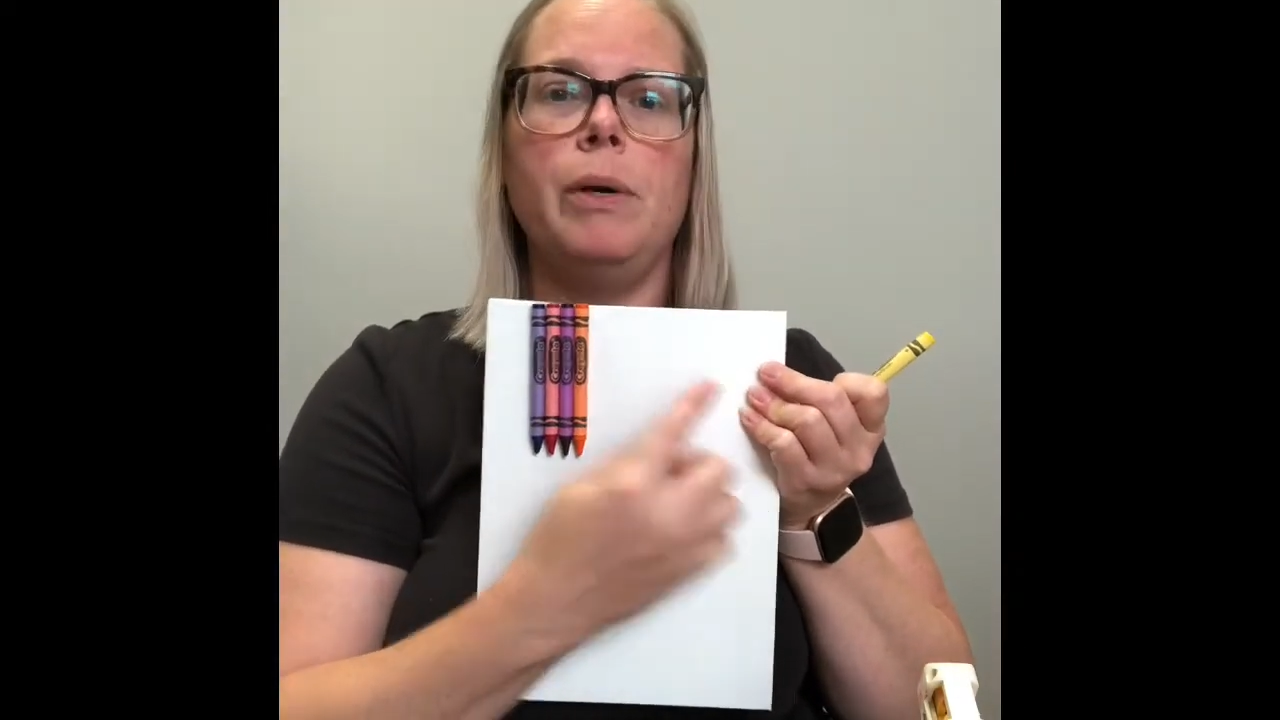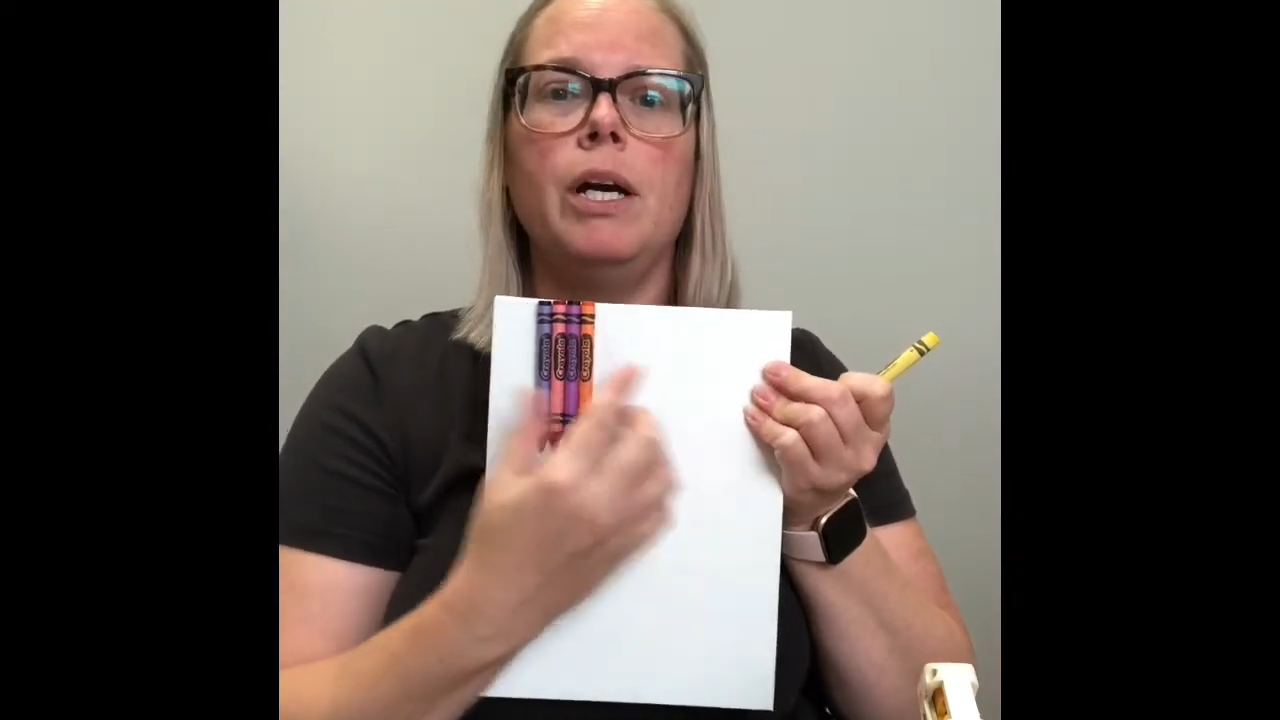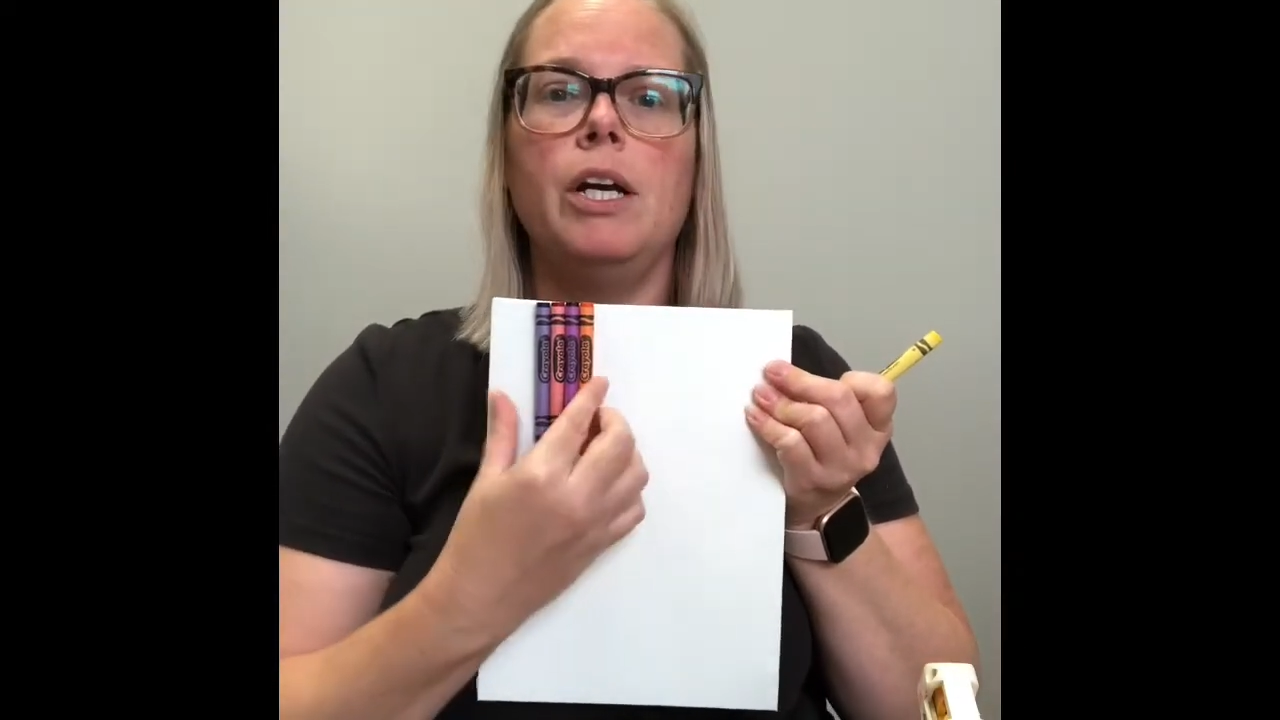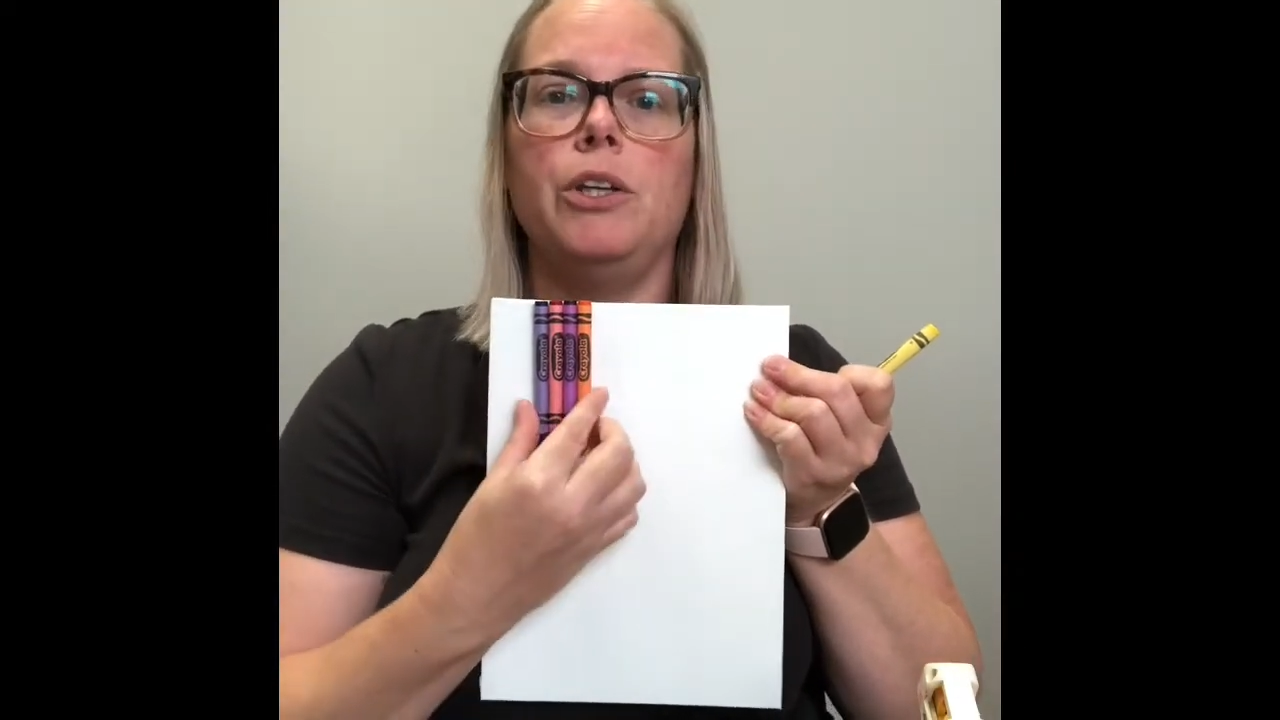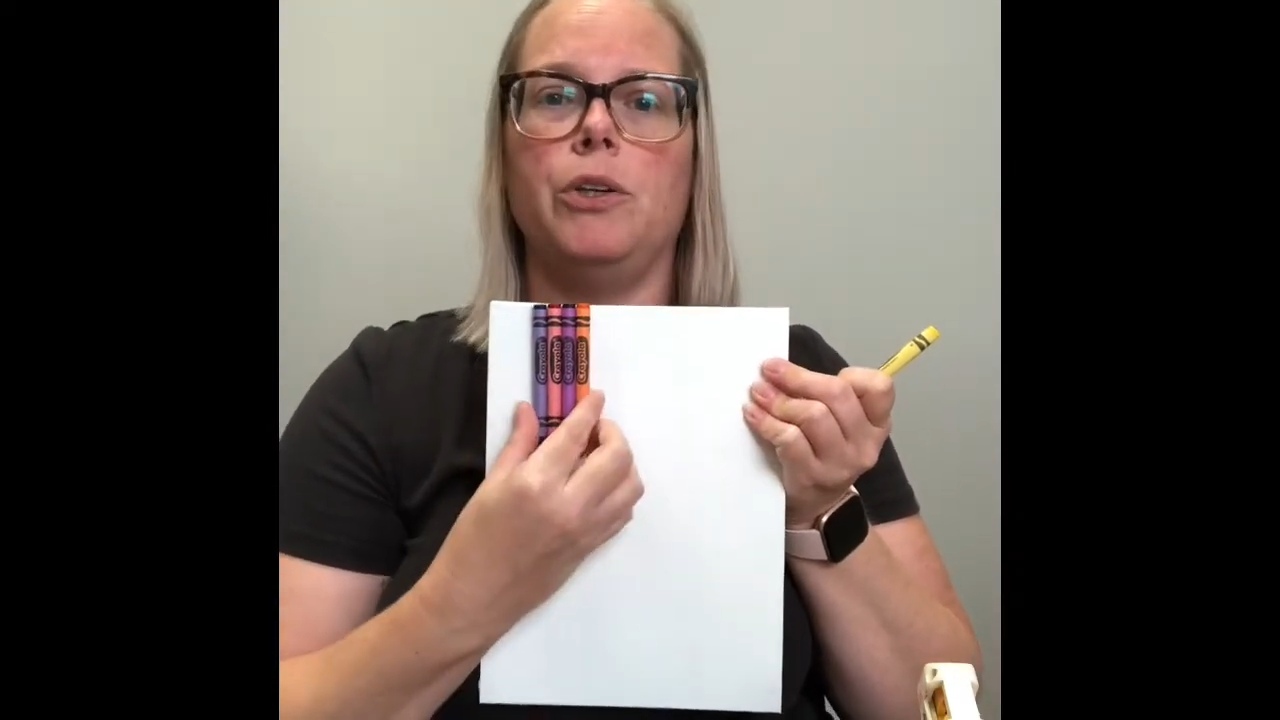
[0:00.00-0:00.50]
You
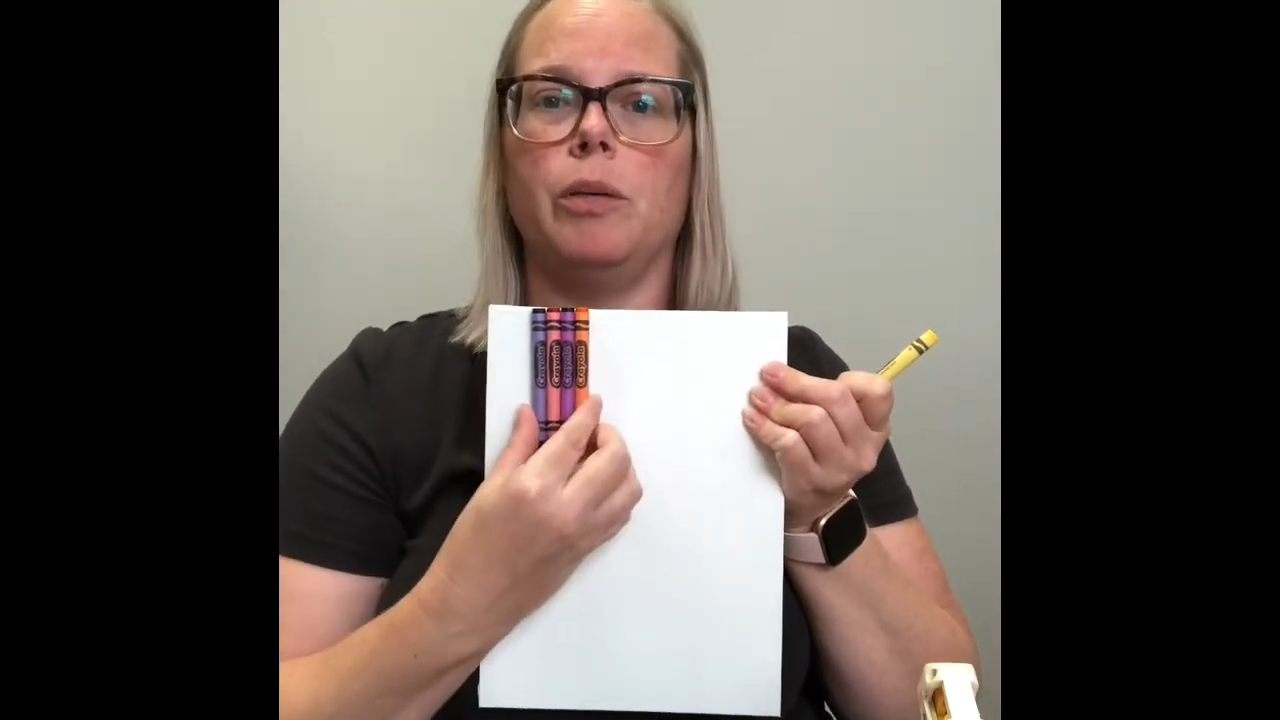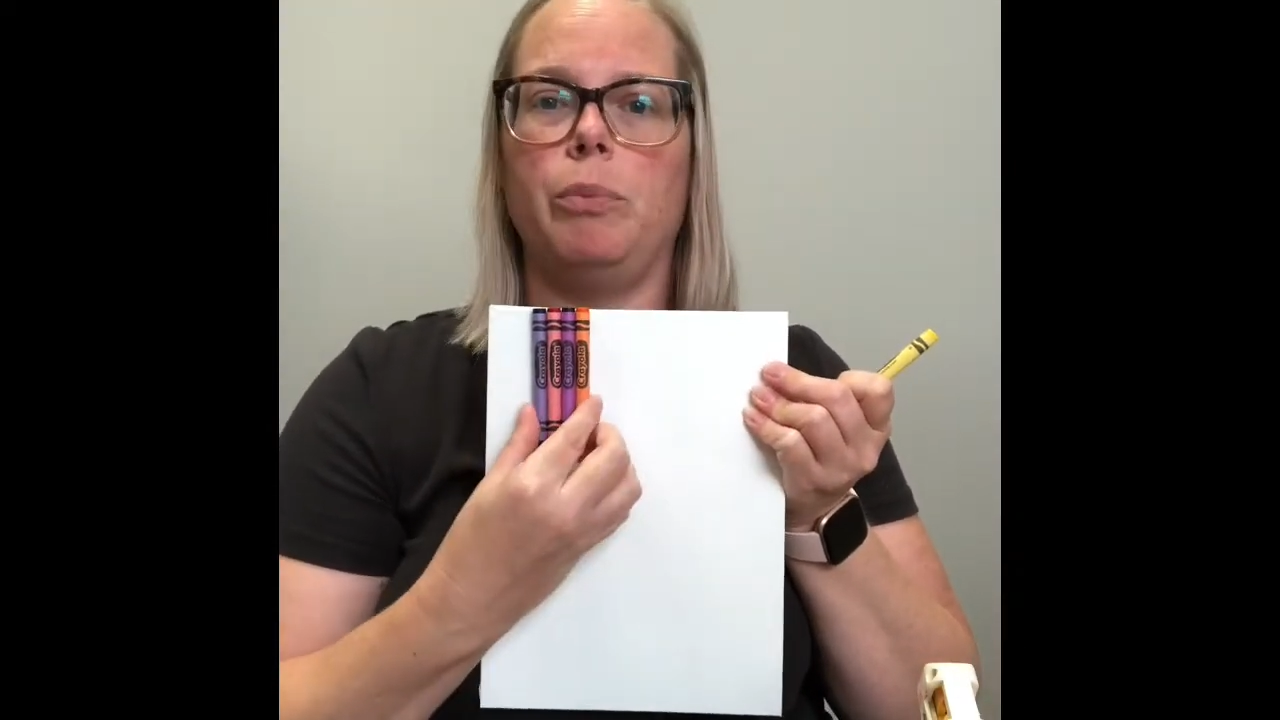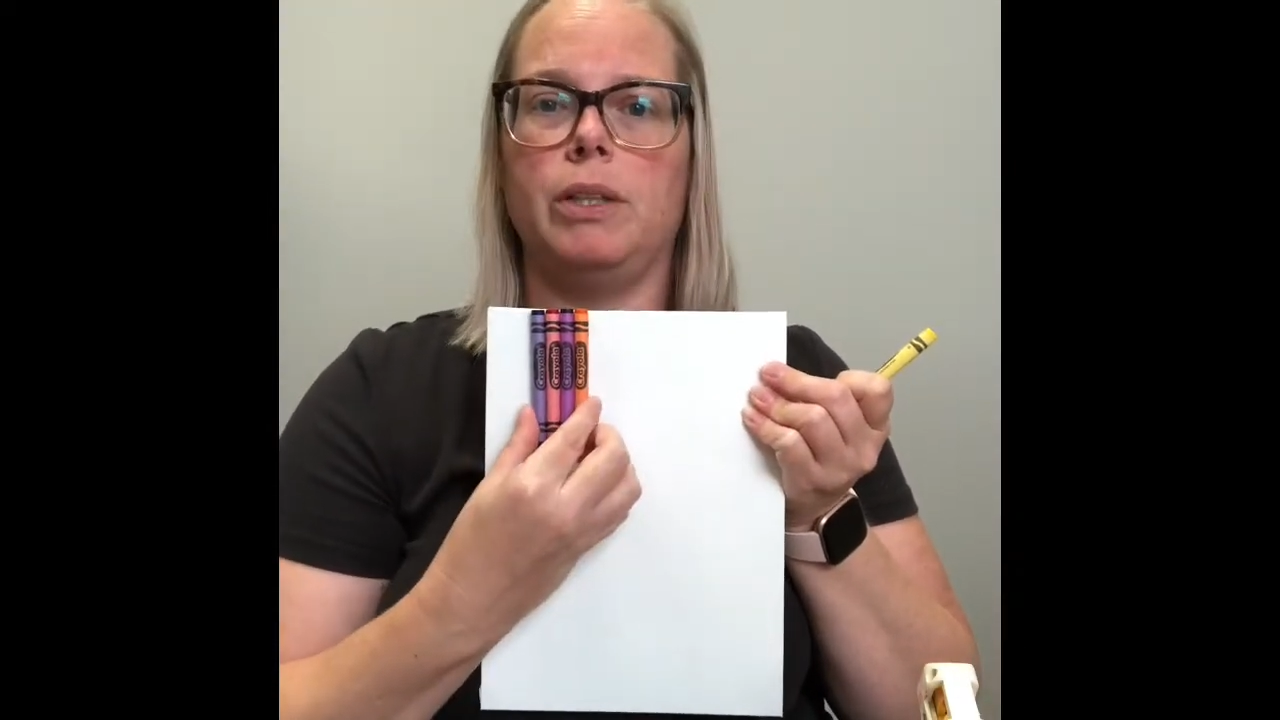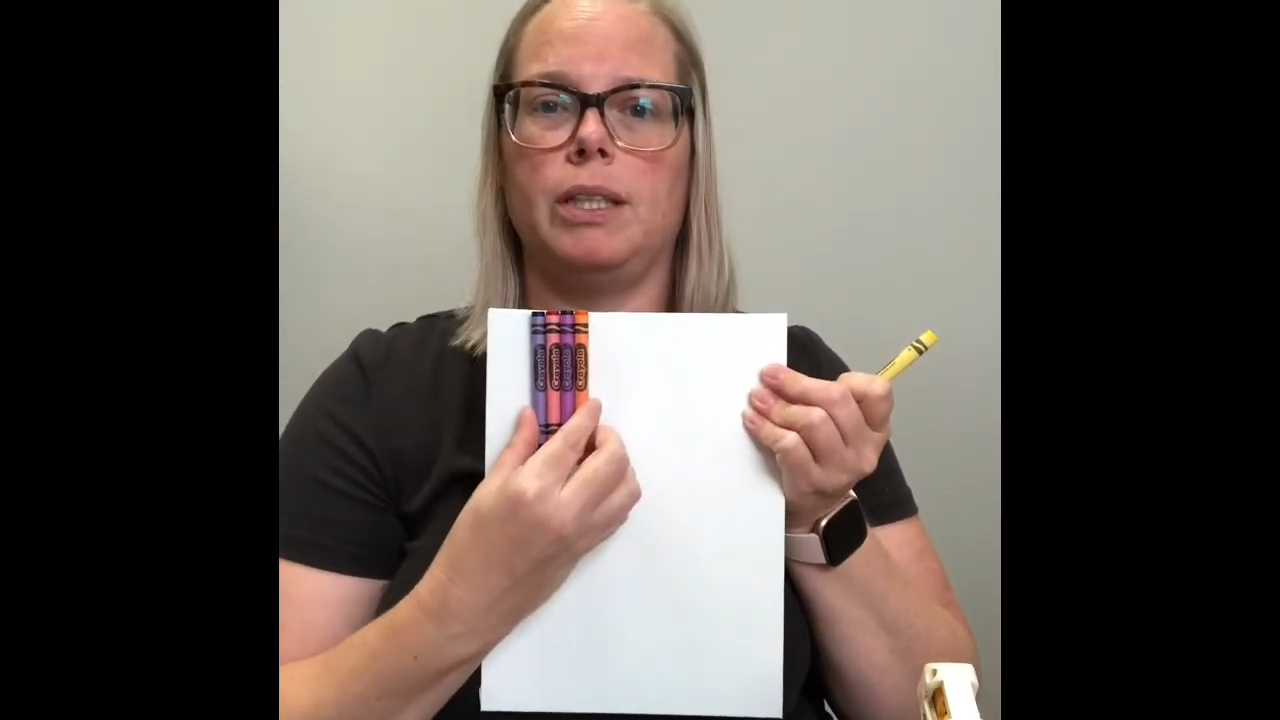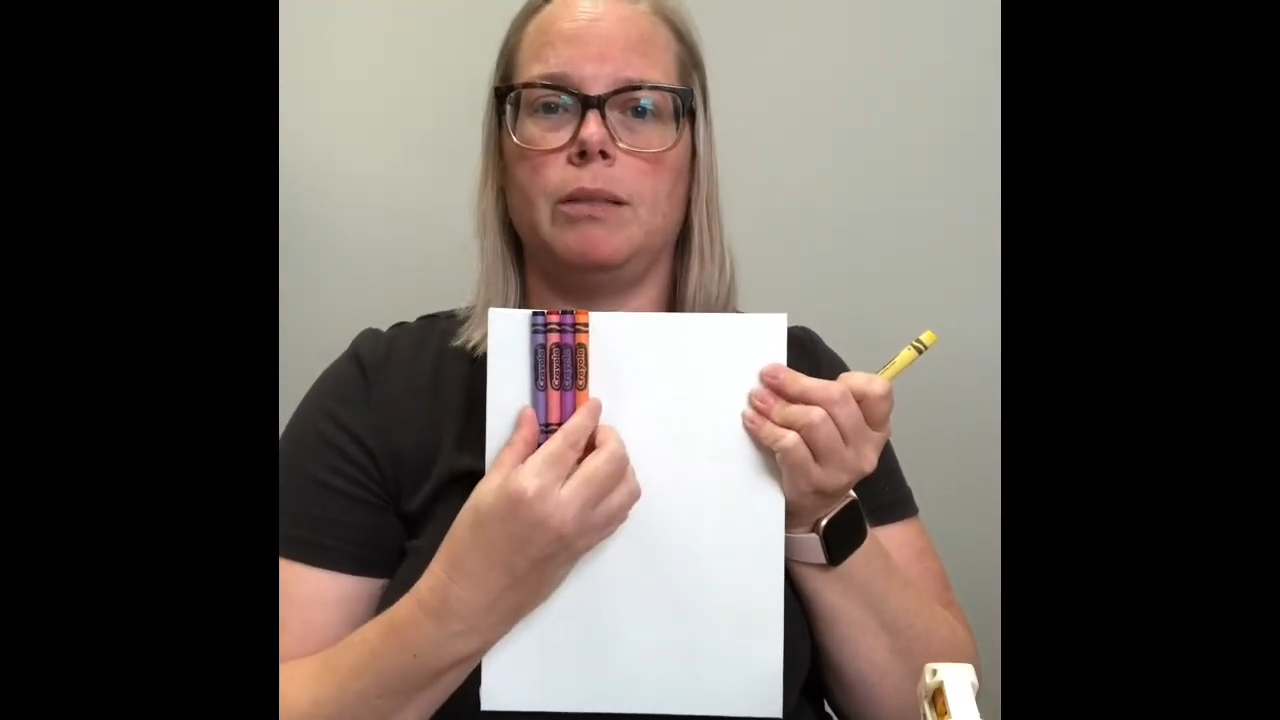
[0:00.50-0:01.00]

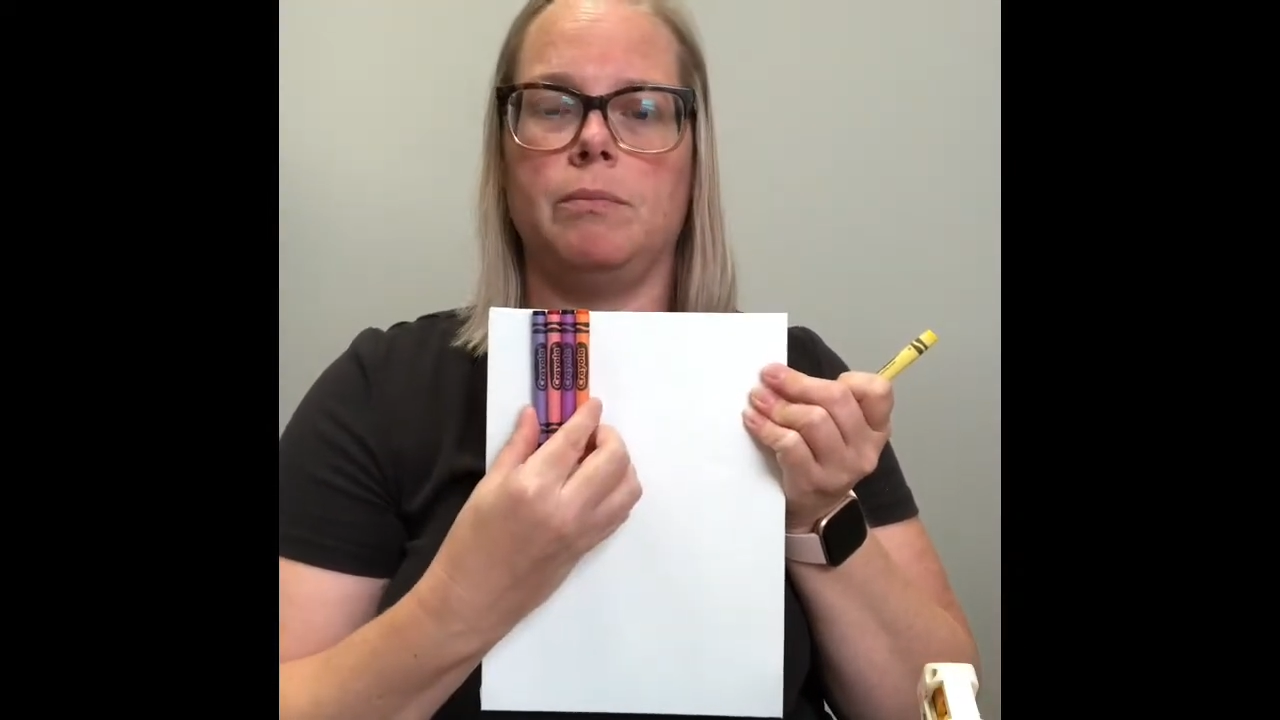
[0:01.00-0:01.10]
can put them